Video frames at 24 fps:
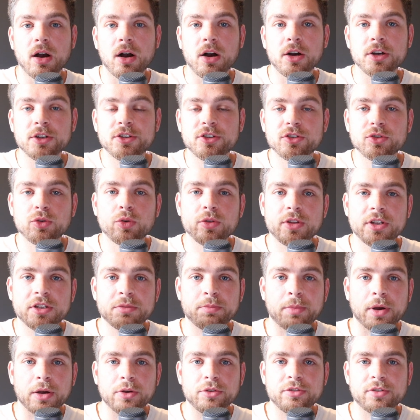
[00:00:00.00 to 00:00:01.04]
I saw this
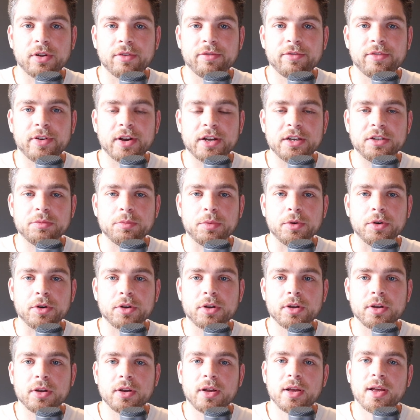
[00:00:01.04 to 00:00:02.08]
post on
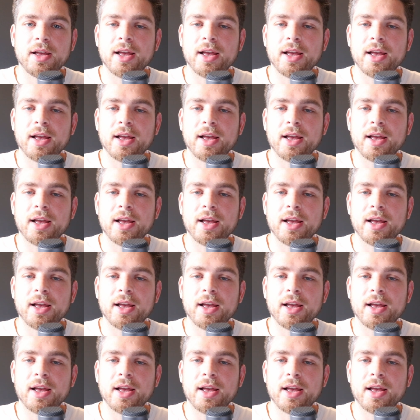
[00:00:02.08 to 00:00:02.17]
Facebook,